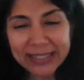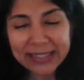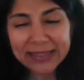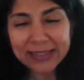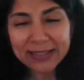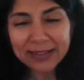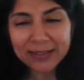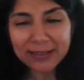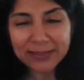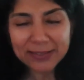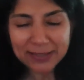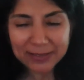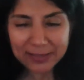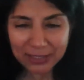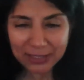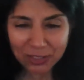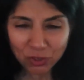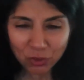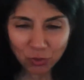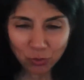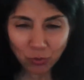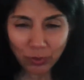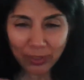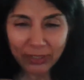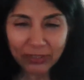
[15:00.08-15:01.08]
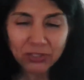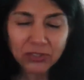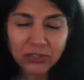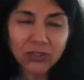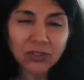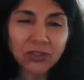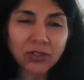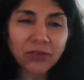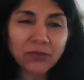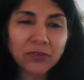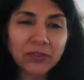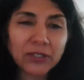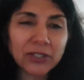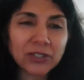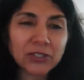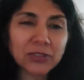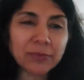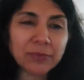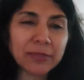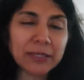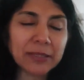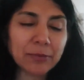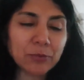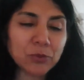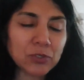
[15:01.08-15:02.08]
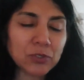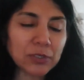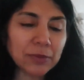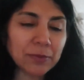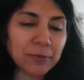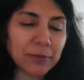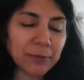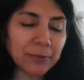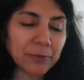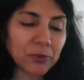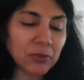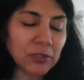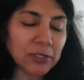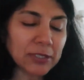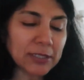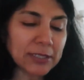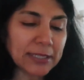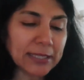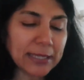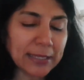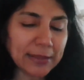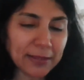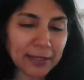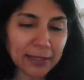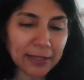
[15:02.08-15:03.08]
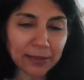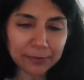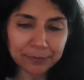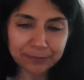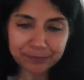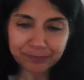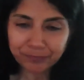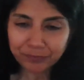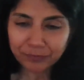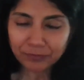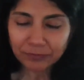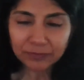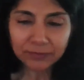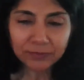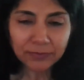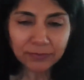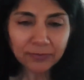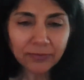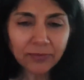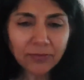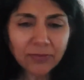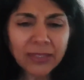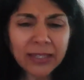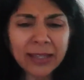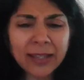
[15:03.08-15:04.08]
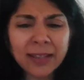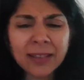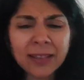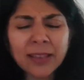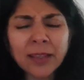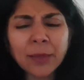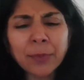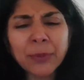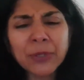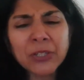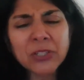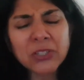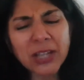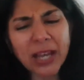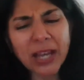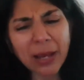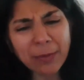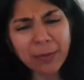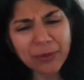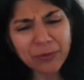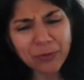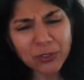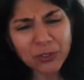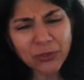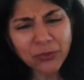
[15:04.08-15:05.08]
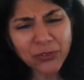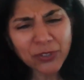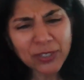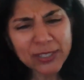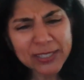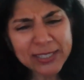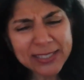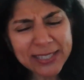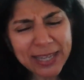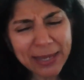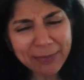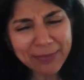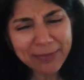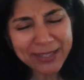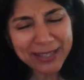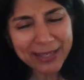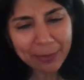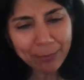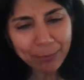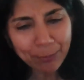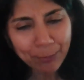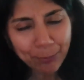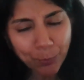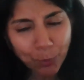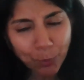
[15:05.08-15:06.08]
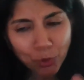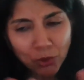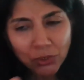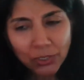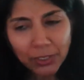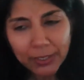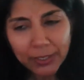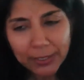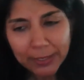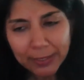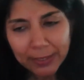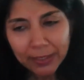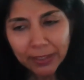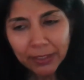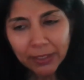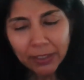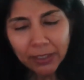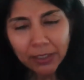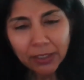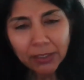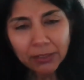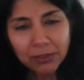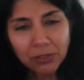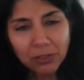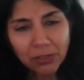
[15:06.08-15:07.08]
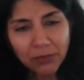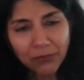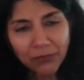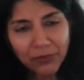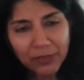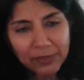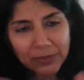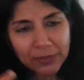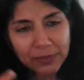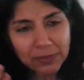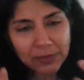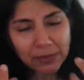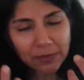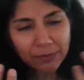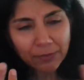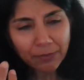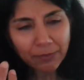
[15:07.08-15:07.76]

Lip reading: the situation of the Kashmiri Muslim community, and they're in the Punjab. And for the first time, they can put sort of this